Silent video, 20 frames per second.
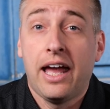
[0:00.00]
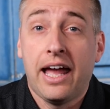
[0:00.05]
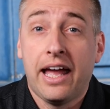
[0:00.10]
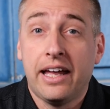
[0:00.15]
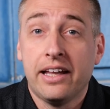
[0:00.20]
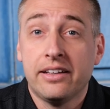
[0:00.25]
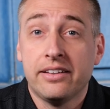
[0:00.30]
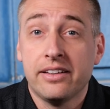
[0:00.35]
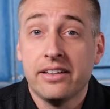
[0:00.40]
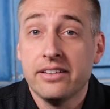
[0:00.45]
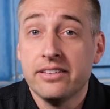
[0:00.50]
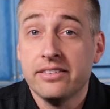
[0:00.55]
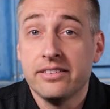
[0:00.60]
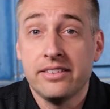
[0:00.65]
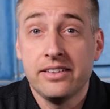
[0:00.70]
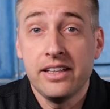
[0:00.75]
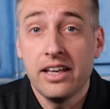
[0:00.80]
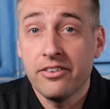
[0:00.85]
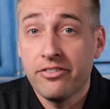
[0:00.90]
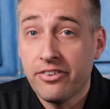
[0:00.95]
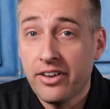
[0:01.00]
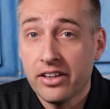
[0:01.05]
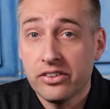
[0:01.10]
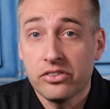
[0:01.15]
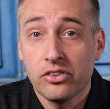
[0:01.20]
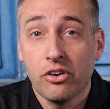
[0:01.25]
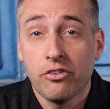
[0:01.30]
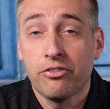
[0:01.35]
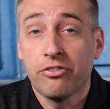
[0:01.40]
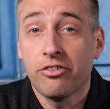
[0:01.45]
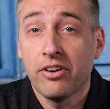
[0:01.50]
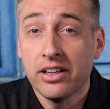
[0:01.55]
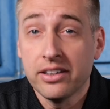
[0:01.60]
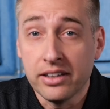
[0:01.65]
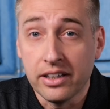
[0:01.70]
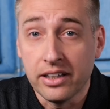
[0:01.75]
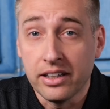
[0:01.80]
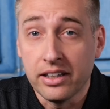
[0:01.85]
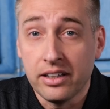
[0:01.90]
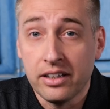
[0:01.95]
and ZFS
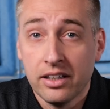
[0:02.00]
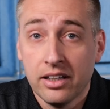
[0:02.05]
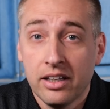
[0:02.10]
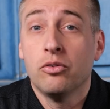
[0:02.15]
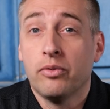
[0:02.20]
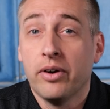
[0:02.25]
friendly